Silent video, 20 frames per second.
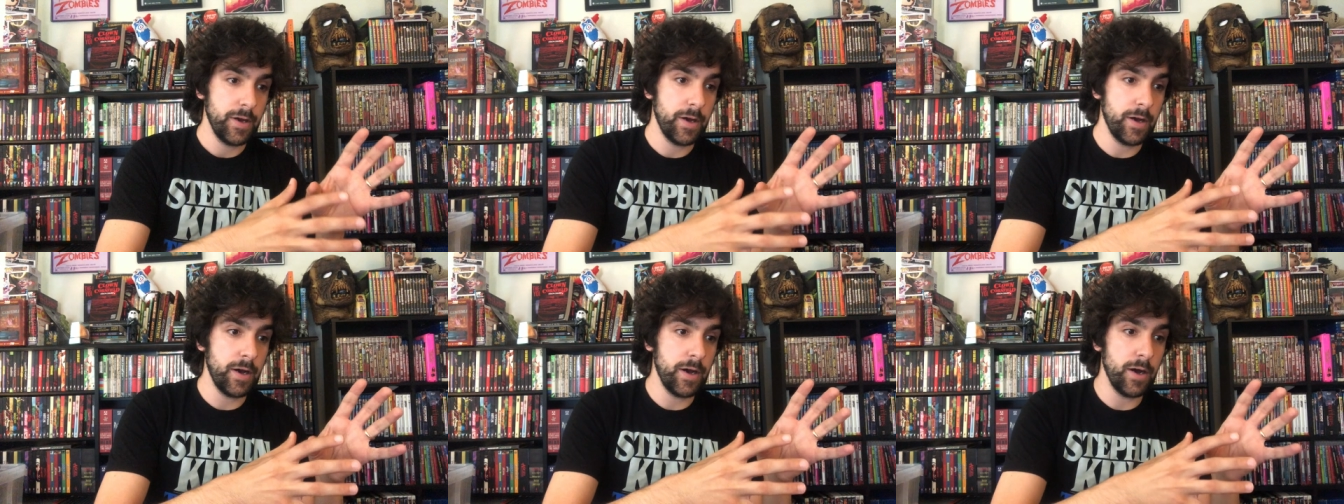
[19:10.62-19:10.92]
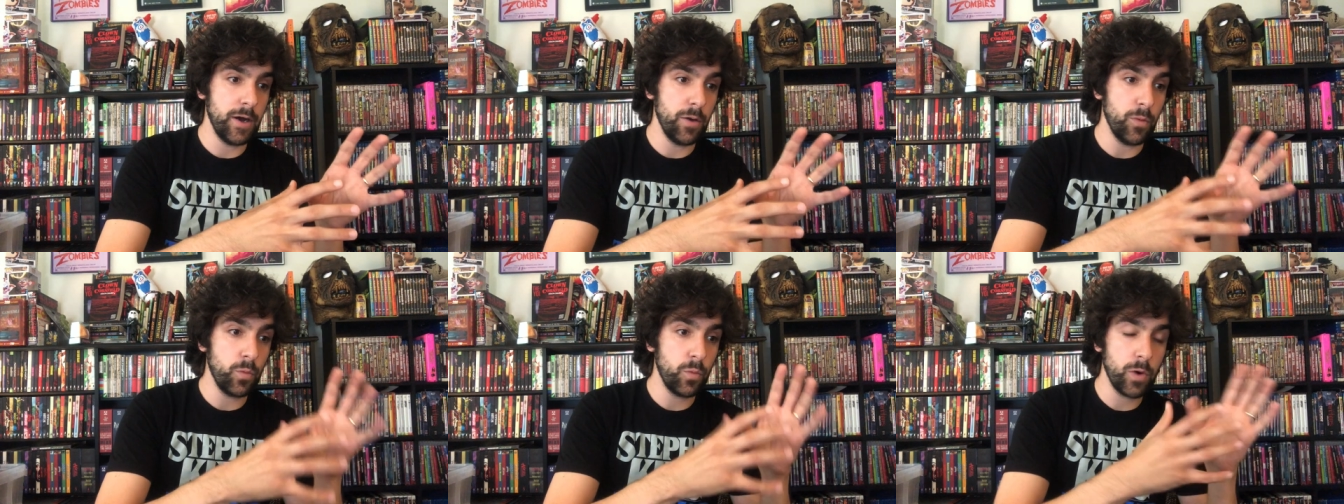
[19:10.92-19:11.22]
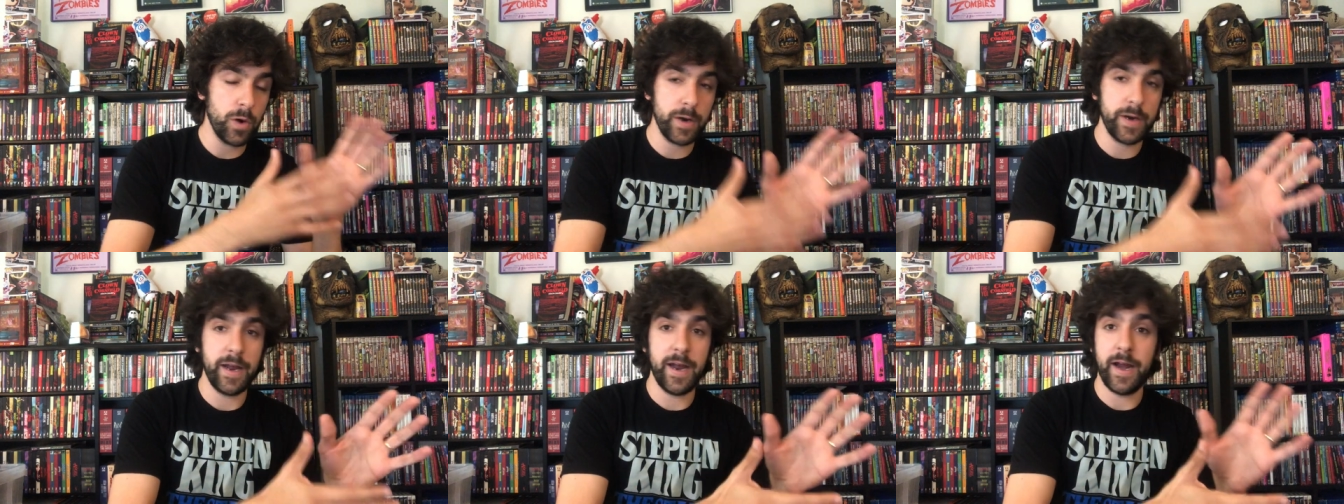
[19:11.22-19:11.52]
uh,
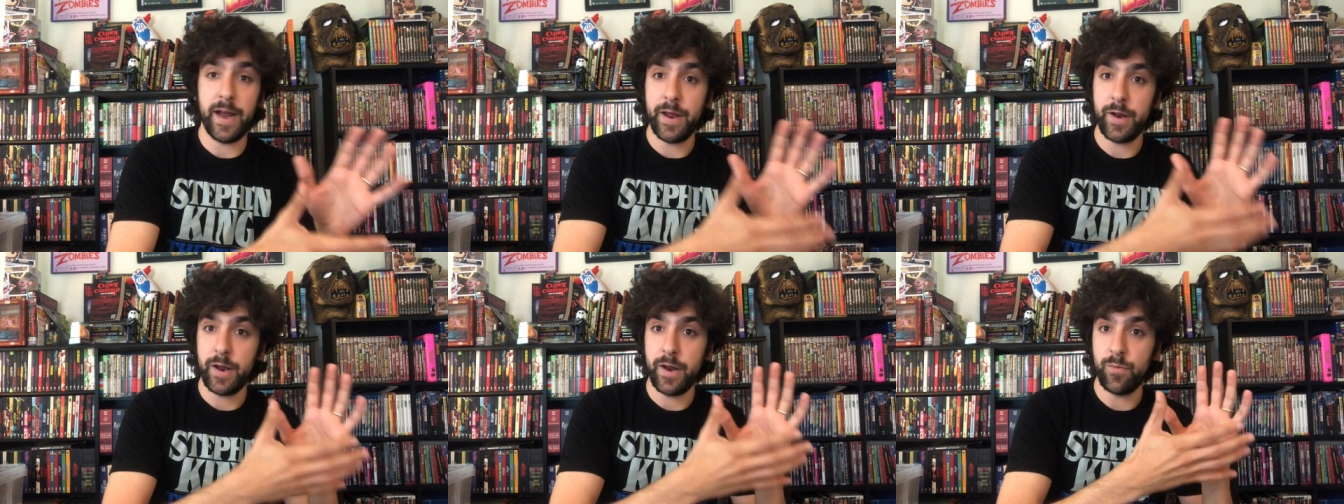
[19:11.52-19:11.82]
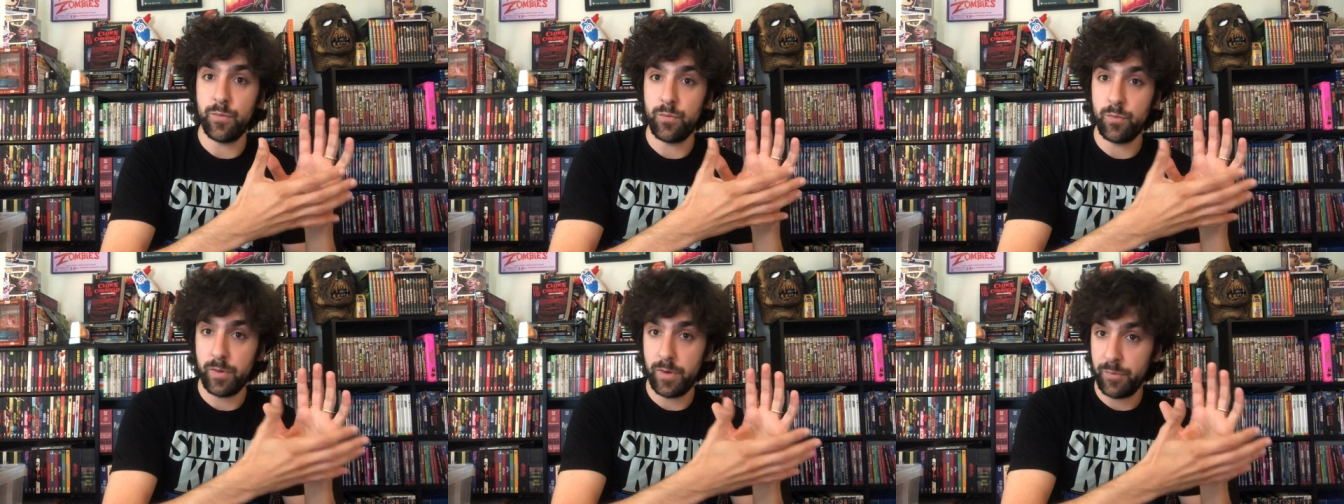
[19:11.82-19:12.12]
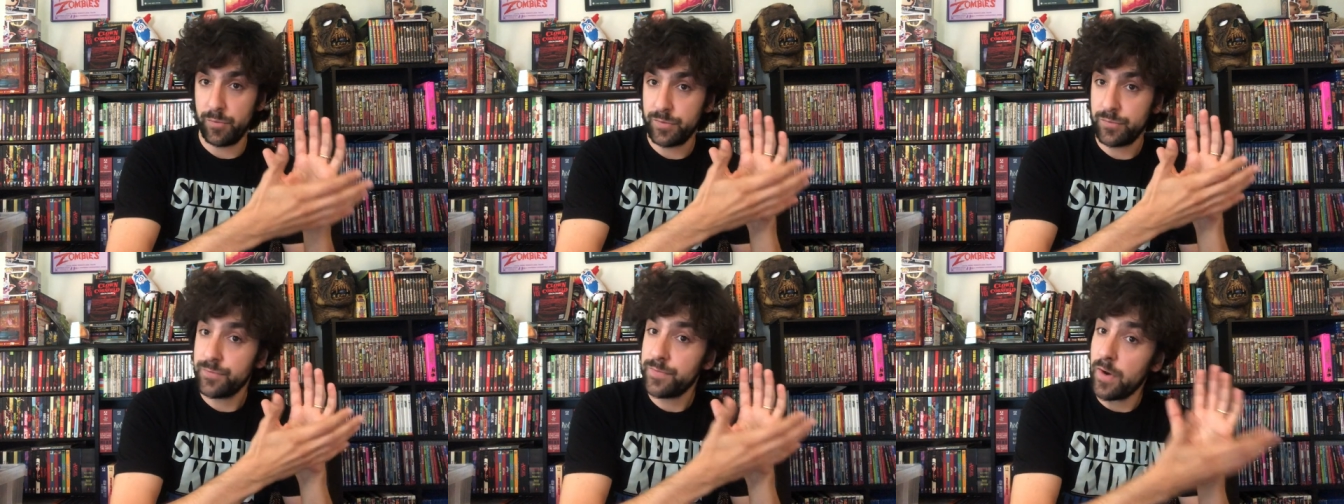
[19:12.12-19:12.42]
work, and I, I,
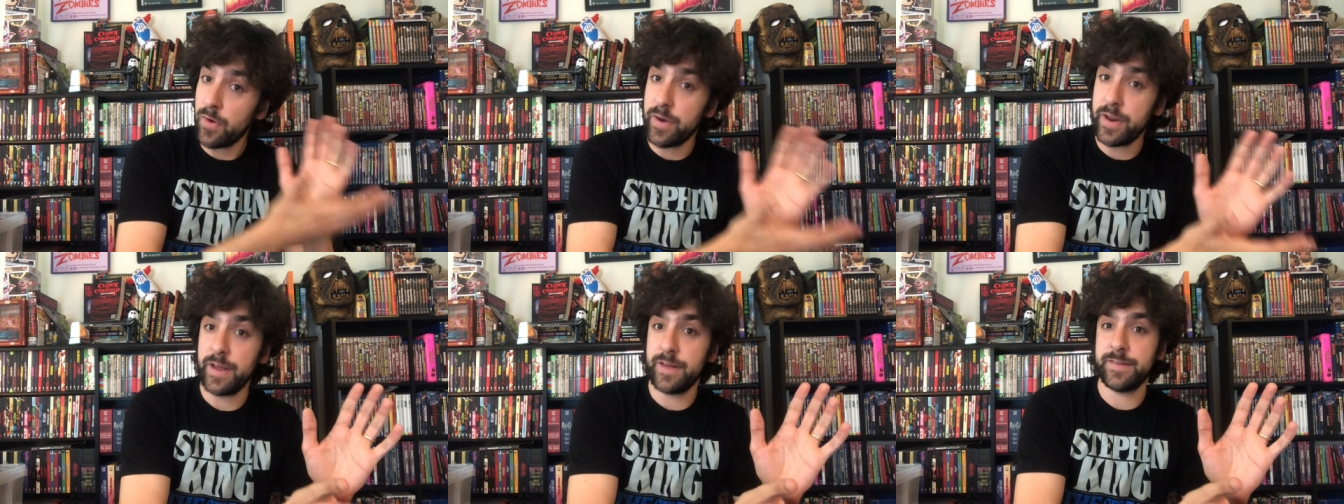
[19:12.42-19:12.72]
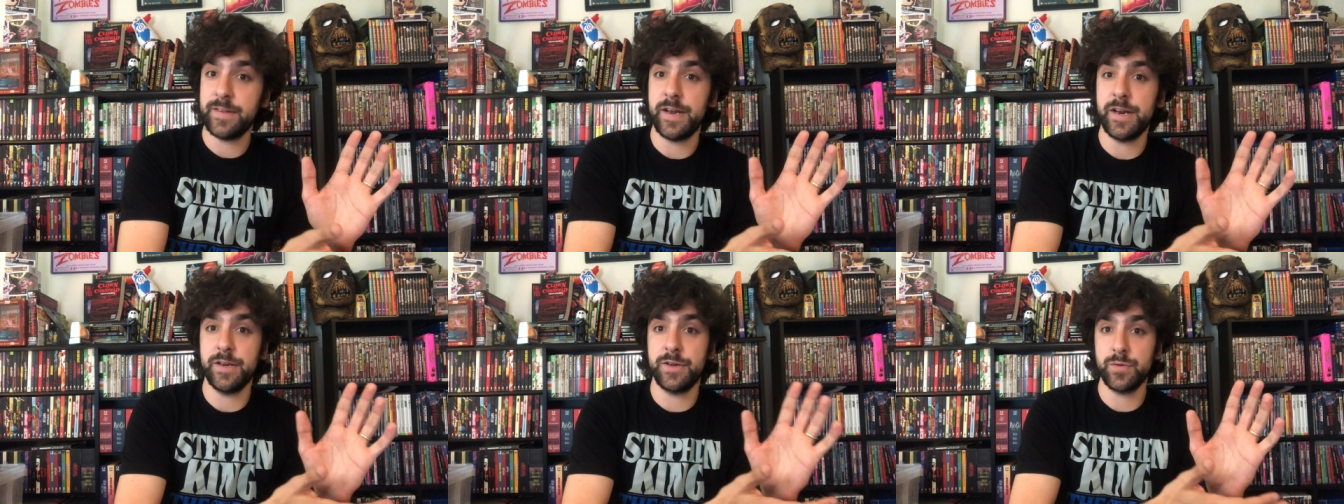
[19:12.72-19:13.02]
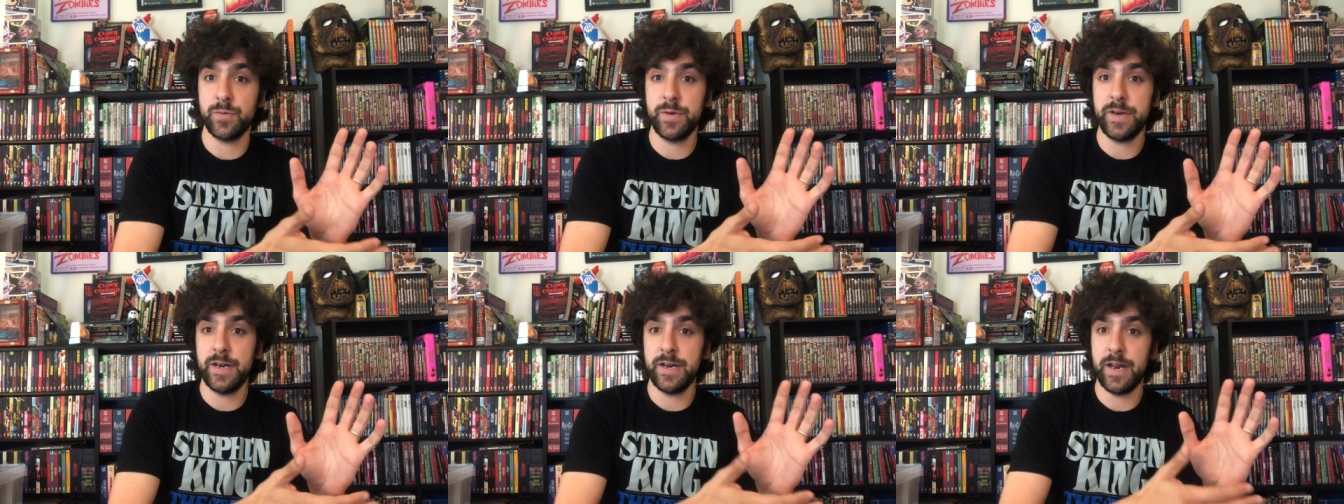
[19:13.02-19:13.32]
was very excited to
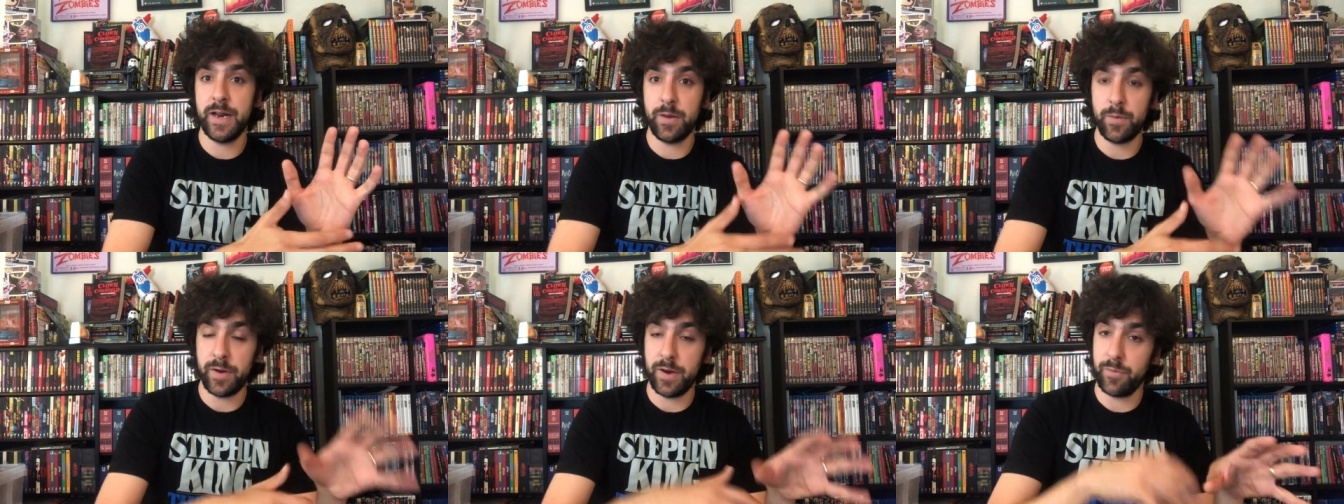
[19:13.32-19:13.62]
read it anyway,